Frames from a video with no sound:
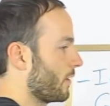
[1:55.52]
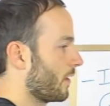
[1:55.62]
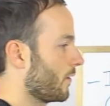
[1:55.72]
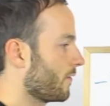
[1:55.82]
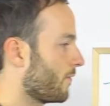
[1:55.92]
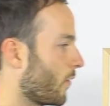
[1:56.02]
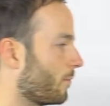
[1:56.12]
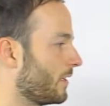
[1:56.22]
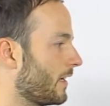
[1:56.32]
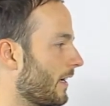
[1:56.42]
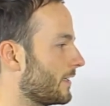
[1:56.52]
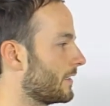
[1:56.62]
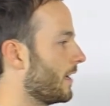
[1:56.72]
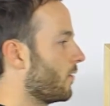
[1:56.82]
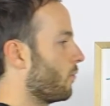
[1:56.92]
you want to look for,
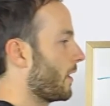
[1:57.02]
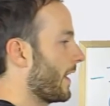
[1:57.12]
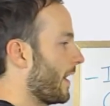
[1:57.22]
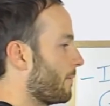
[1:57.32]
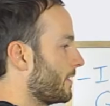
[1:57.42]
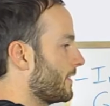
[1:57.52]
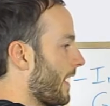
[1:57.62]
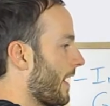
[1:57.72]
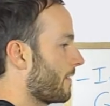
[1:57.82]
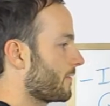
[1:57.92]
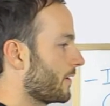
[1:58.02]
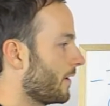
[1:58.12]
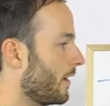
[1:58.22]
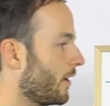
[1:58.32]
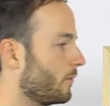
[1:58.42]
because what happens
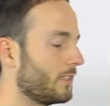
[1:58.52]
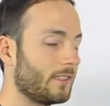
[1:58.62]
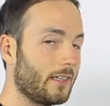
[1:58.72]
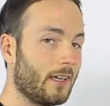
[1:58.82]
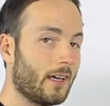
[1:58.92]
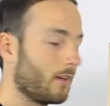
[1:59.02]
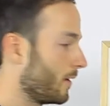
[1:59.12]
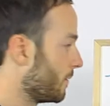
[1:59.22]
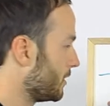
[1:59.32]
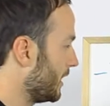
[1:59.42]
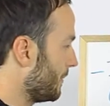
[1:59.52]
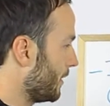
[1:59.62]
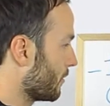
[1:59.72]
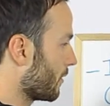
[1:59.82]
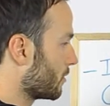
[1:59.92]
after we see
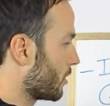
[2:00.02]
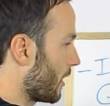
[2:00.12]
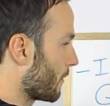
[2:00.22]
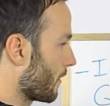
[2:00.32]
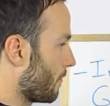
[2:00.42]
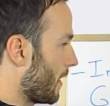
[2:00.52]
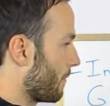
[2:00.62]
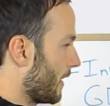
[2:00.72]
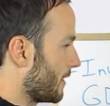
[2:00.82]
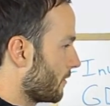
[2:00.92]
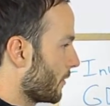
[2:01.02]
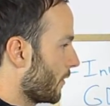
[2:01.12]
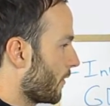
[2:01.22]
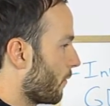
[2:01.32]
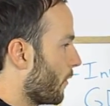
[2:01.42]
GDP growth, job growth, population
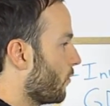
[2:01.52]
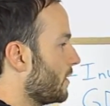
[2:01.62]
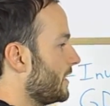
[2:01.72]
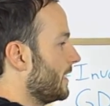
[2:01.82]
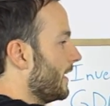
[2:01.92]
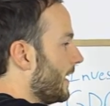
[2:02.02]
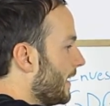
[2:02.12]
growth? Well, we see an